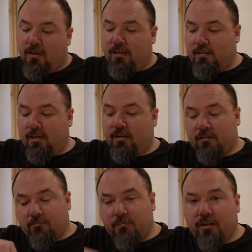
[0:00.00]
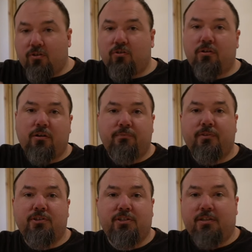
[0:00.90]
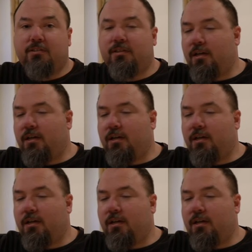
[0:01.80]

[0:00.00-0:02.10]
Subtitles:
and then in the middle of the sheets